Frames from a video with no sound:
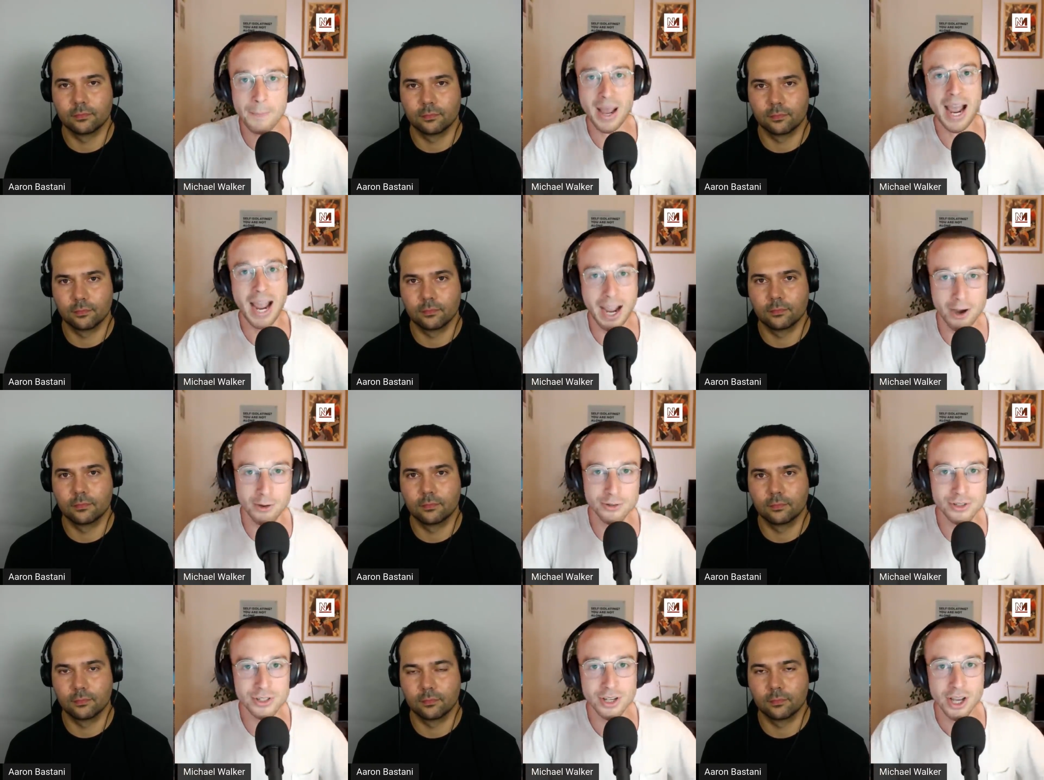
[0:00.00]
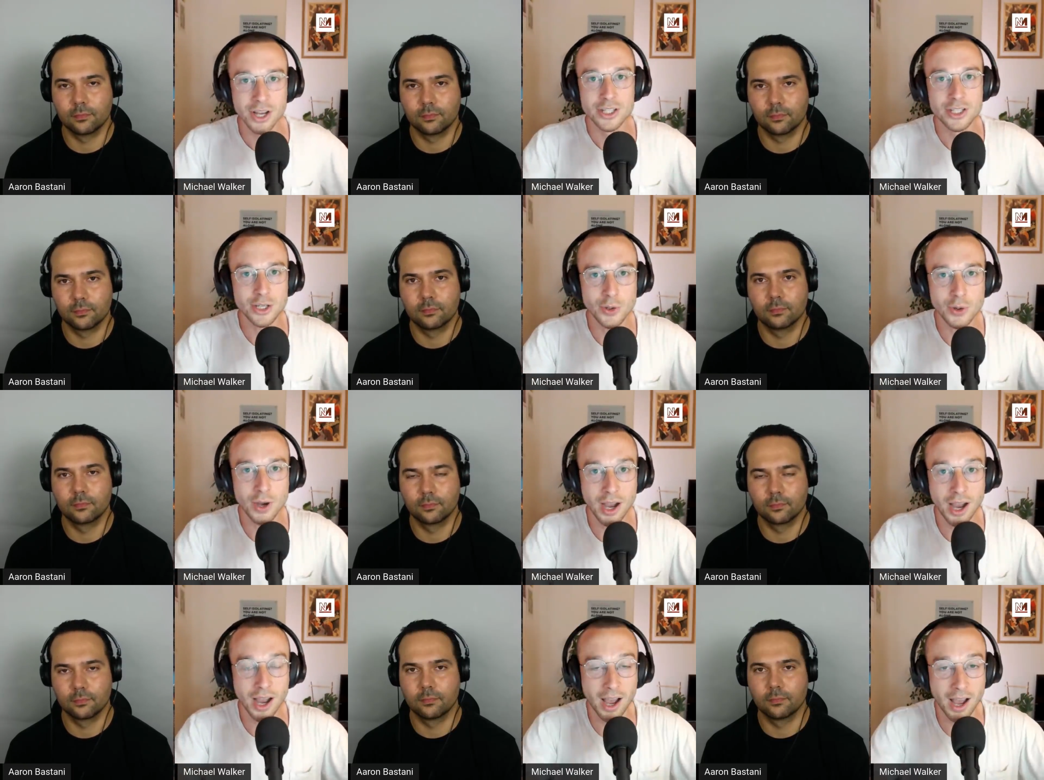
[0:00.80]
Speaker 1: pounds to
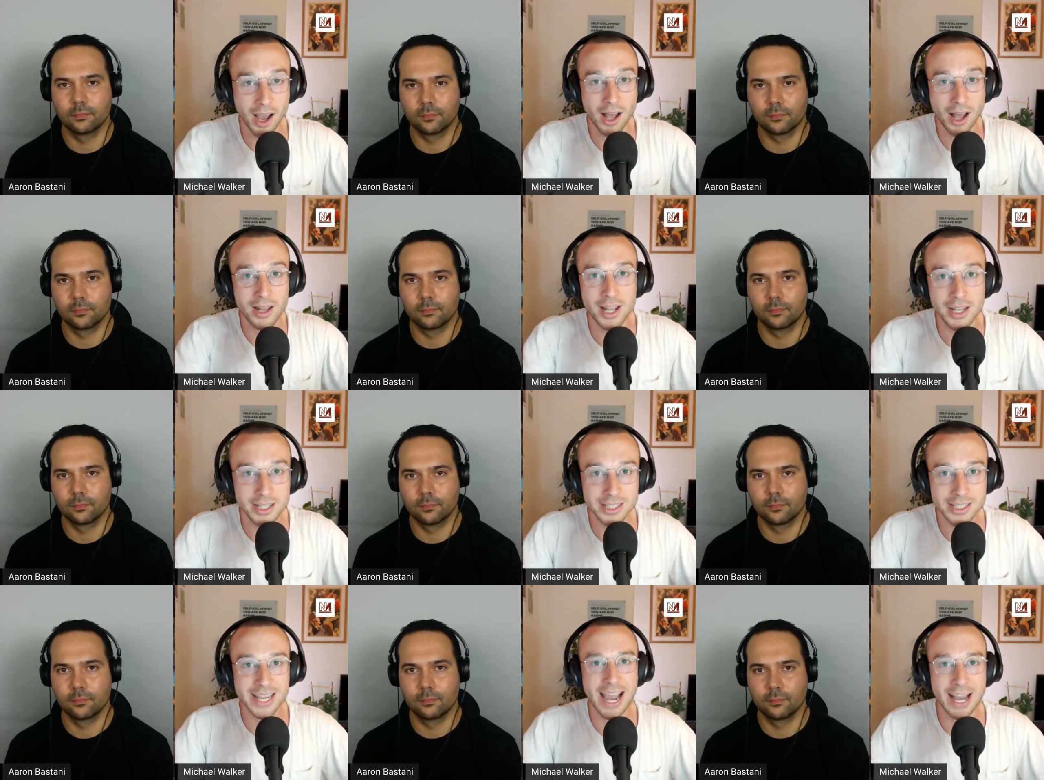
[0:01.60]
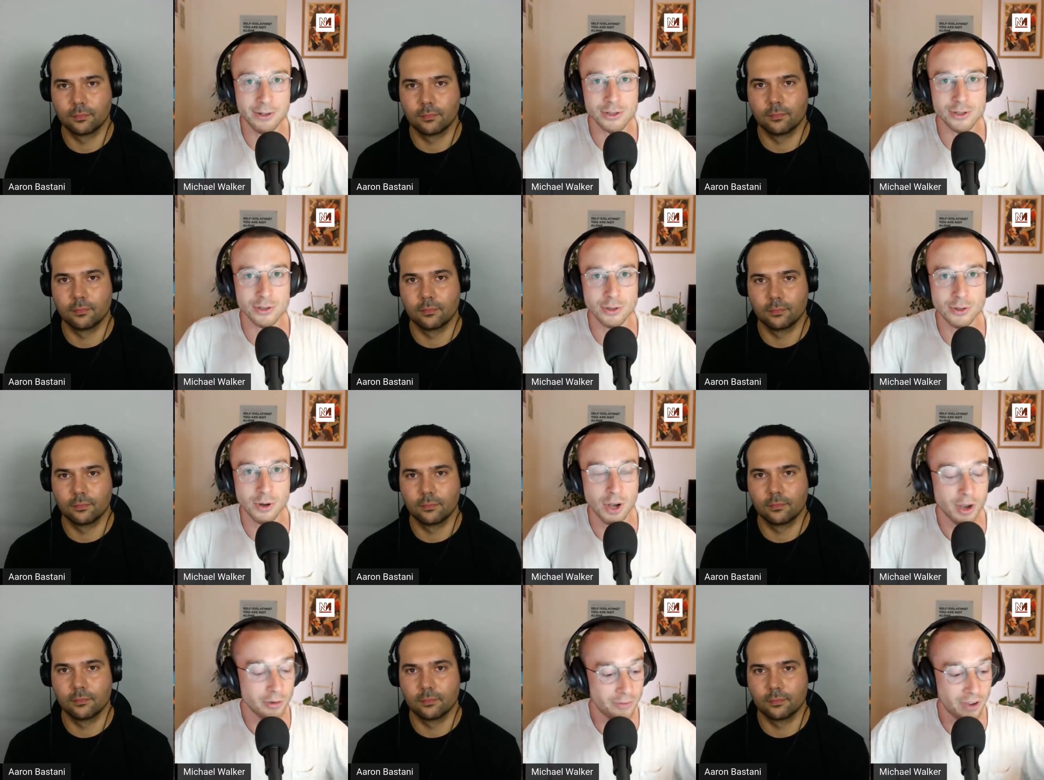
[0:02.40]
a London council
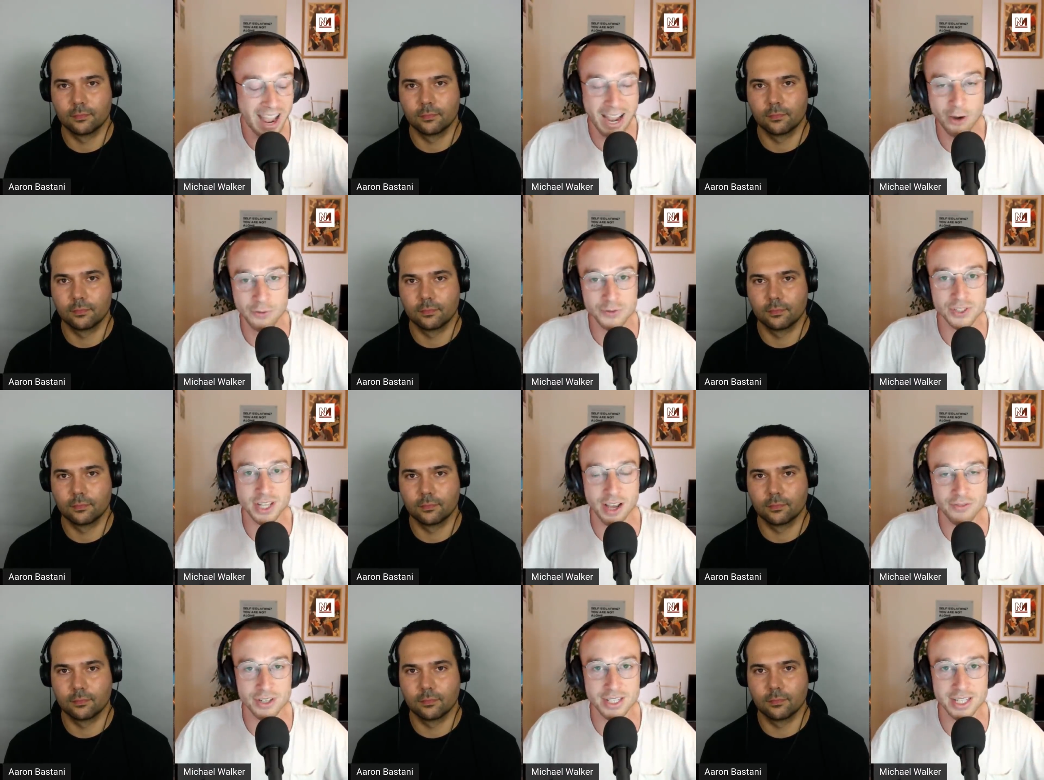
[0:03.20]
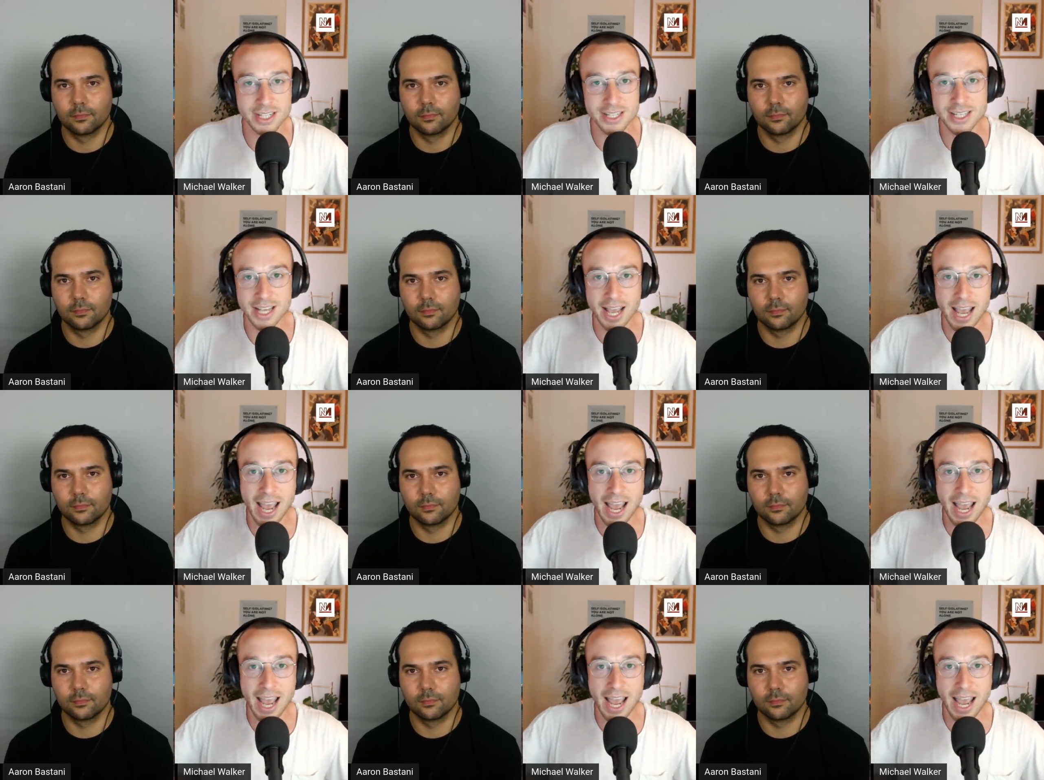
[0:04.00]
for health services